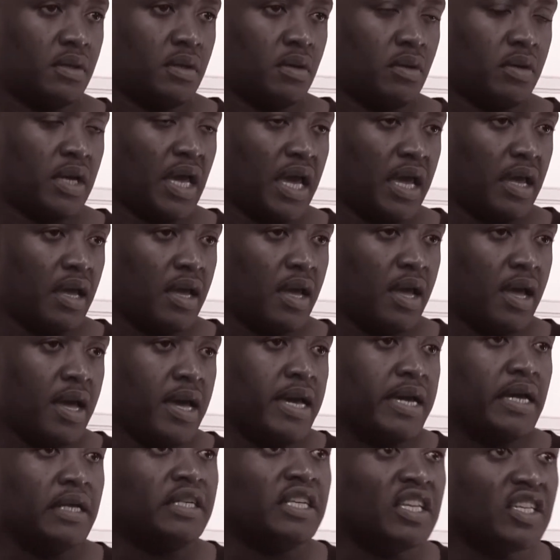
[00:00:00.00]
Okay,
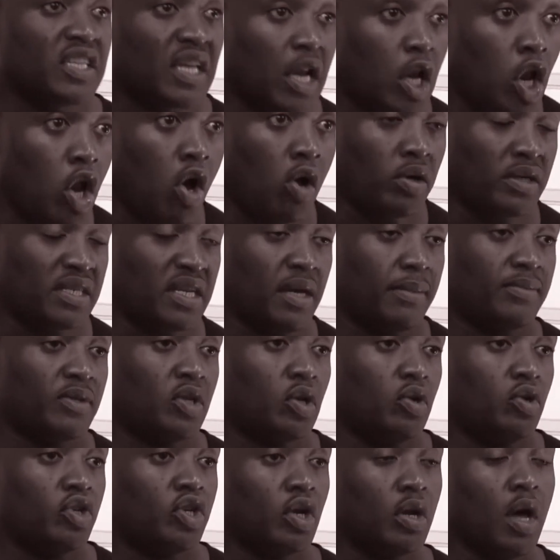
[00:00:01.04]
it is a long-term
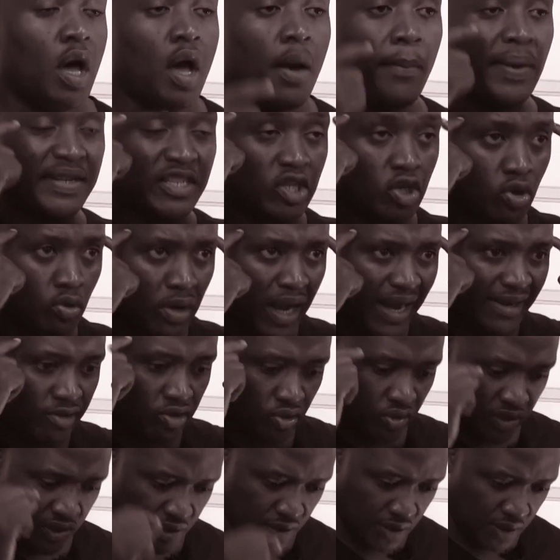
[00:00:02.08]
solution, but you got
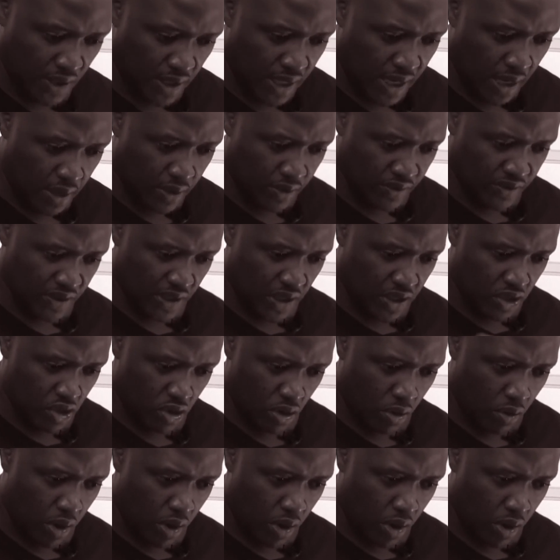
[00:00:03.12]
to sit down and say, you know